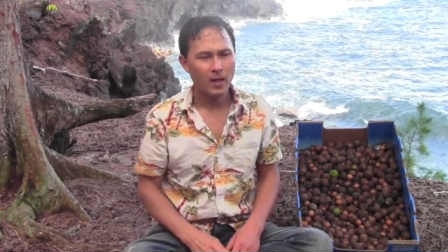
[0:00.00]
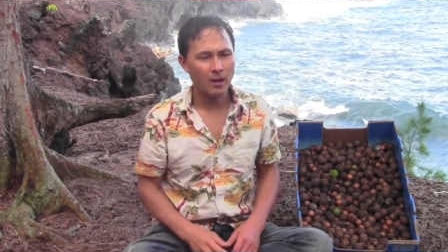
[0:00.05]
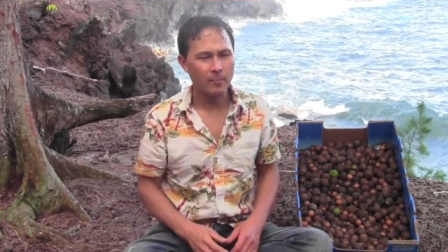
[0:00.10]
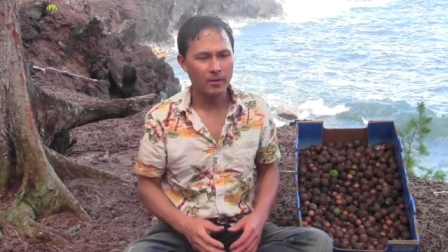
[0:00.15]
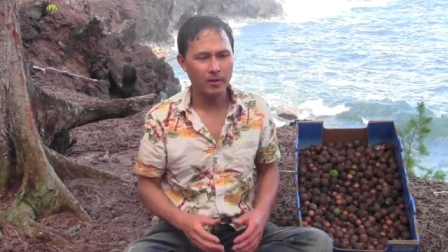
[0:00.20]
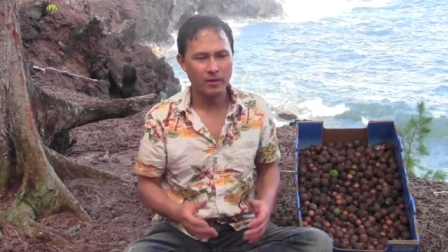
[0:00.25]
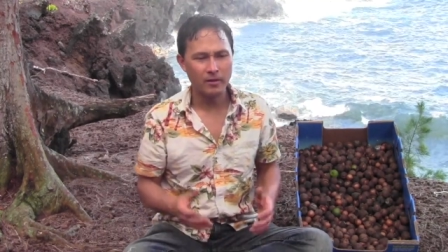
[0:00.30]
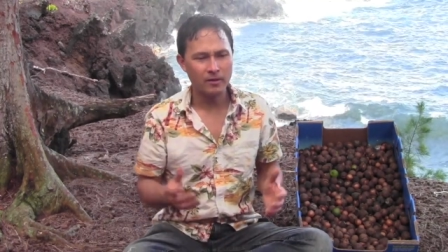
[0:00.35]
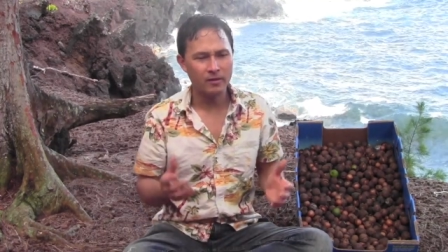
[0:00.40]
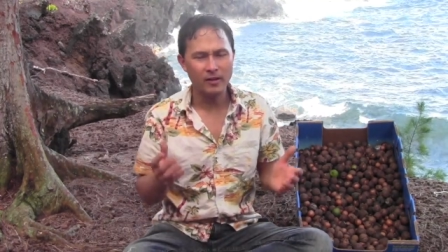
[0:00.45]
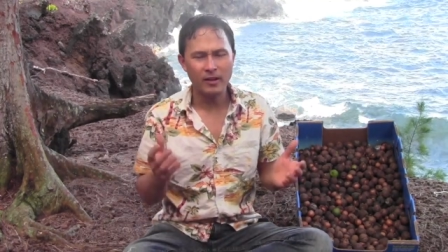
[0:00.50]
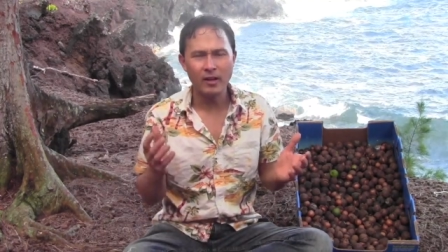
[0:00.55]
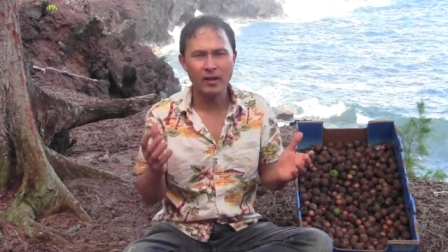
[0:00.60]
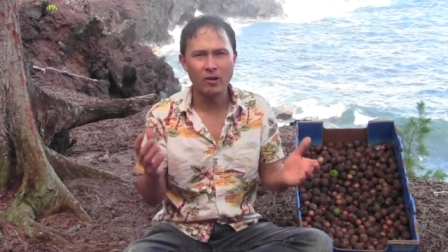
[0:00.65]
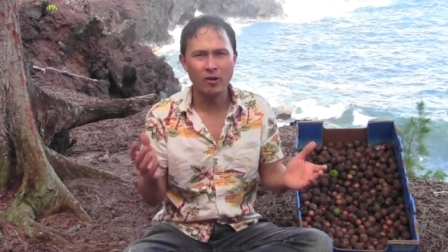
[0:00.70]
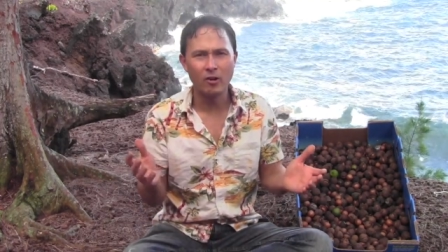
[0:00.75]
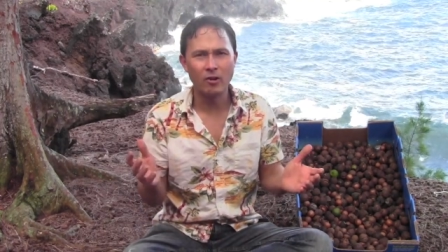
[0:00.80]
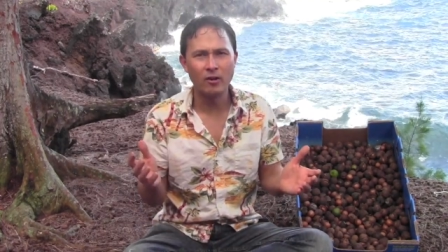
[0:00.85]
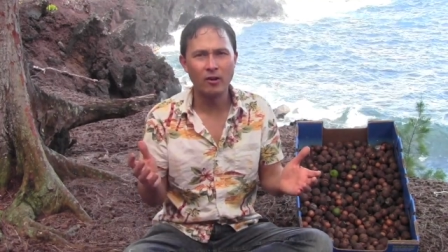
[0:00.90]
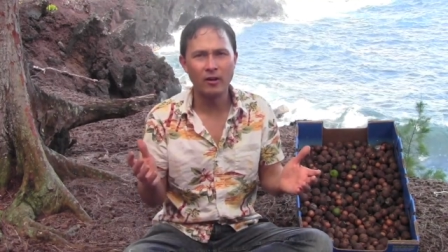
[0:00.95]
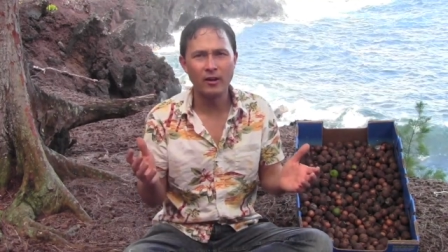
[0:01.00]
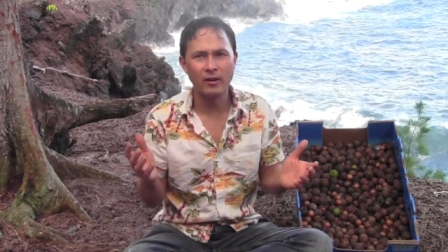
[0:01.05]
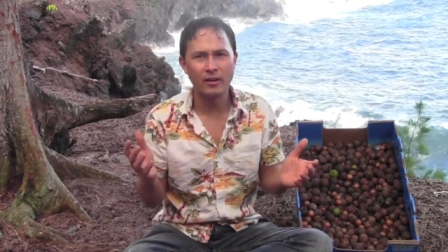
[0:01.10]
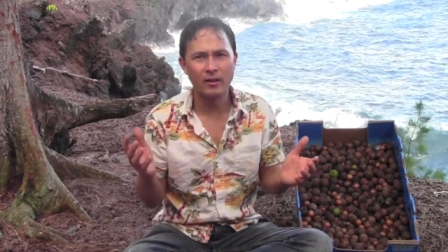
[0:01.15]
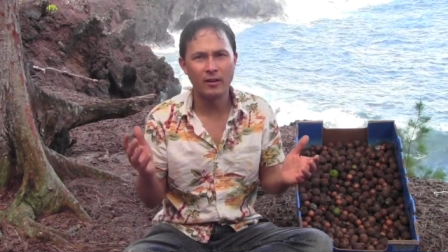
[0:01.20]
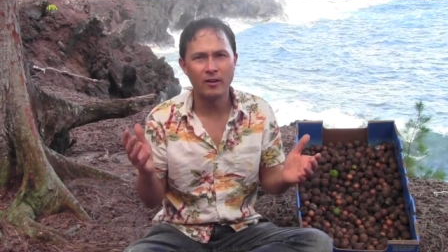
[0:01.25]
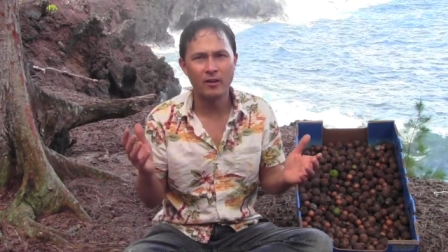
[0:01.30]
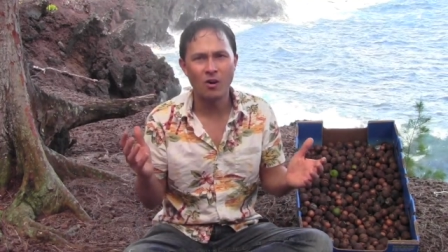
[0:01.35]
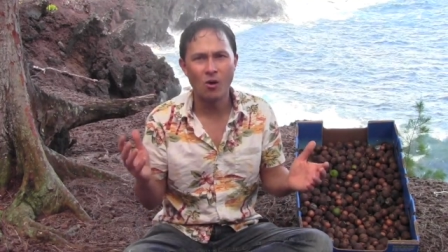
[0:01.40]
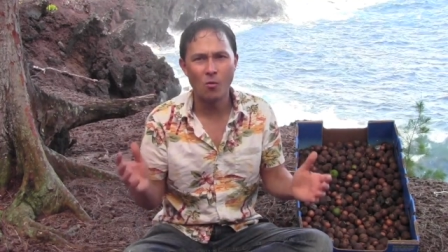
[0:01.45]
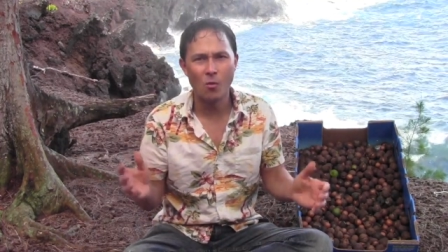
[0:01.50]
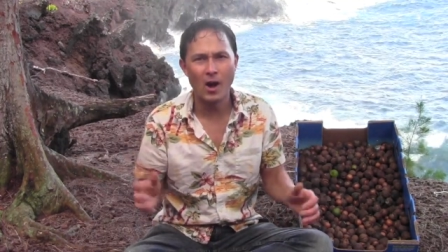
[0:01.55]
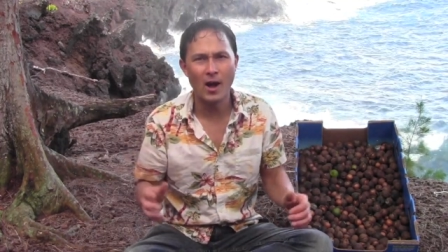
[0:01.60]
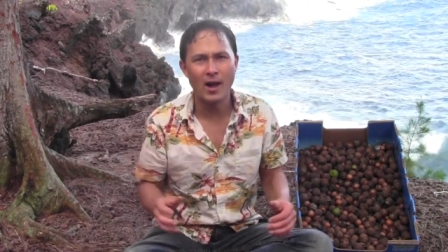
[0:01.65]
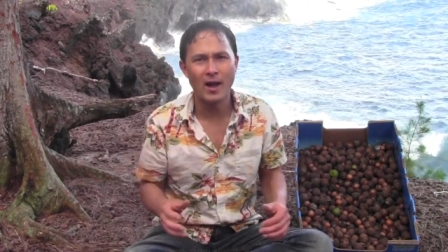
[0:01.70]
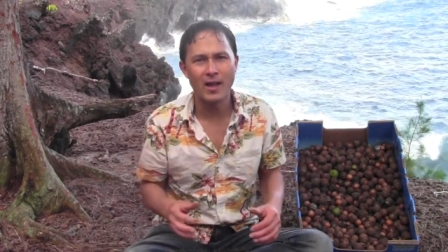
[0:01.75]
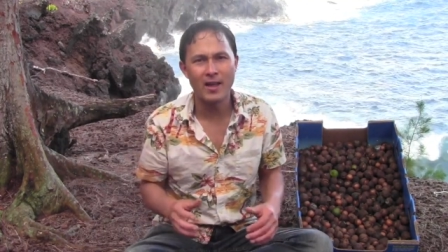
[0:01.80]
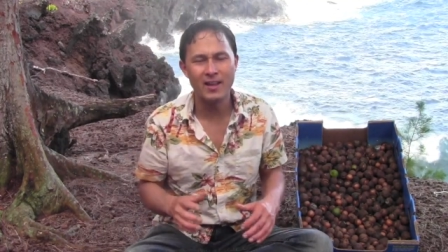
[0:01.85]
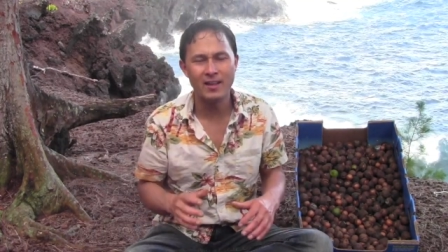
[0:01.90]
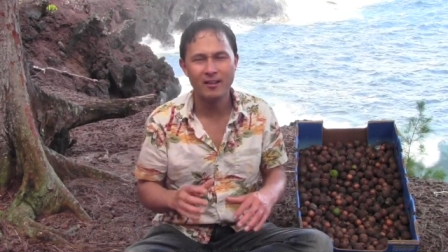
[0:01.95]
I mean, here in
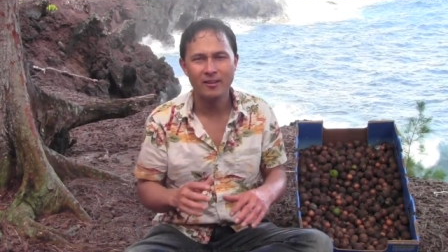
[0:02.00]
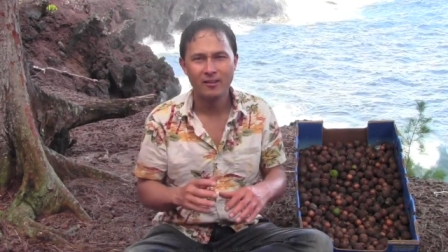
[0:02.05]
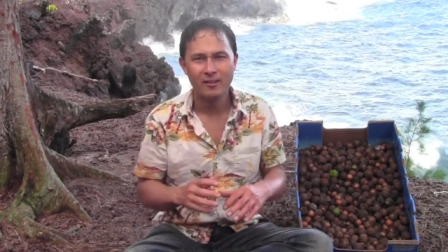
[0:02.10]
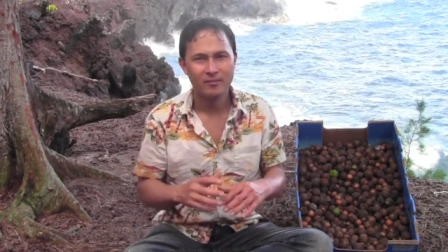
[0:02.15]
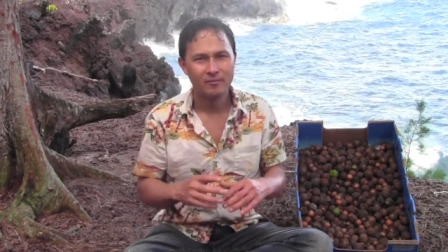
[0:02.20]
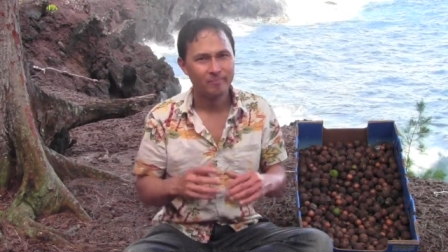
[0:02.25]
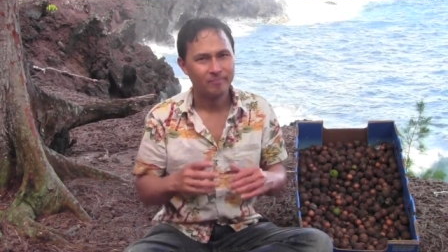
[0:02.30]
Hawaii,